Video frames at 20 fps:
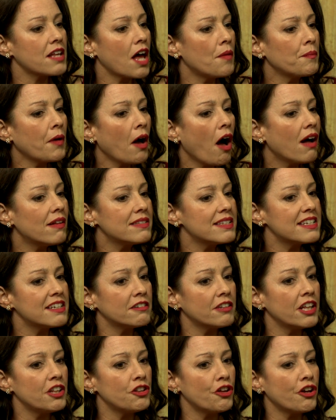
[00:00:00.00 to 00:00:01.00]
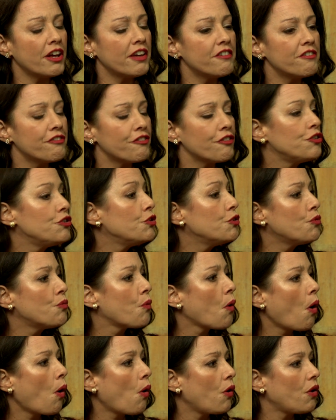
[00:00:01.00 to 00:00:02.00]
I'm constantly looking for new
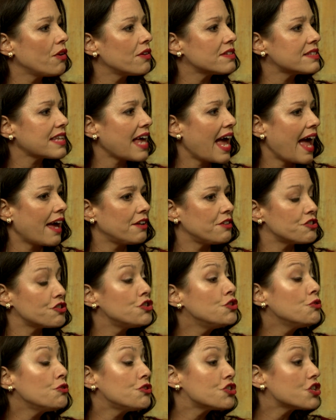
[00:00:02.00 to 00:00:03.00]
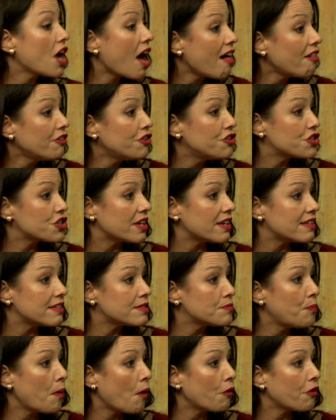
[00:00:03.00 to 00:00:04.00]
roles and new challenges,
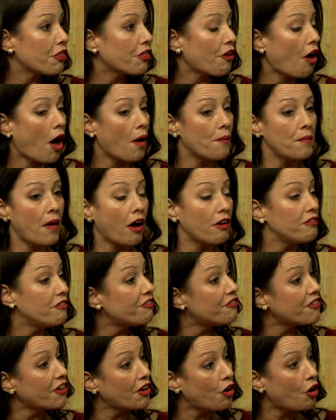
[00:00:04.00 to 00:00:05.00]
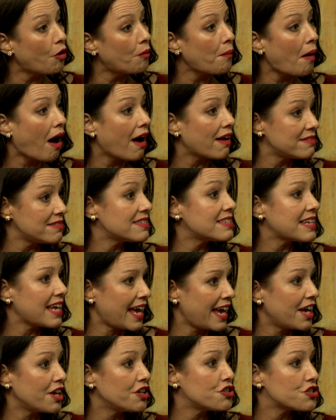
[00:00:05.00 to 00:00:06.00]
both on film, on
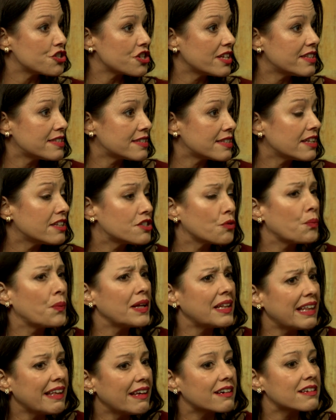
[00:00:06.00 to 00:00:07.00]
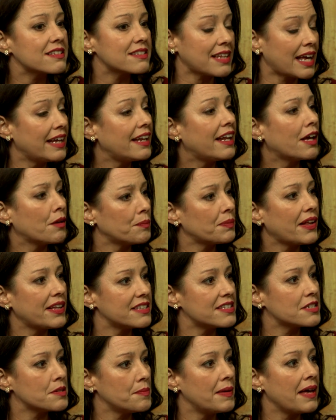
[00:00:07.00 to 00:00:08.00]
stage. It's a really exciting
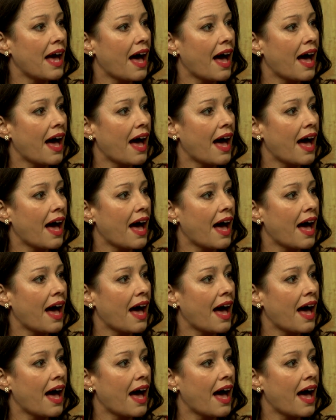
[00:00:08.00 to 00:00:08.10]
place to be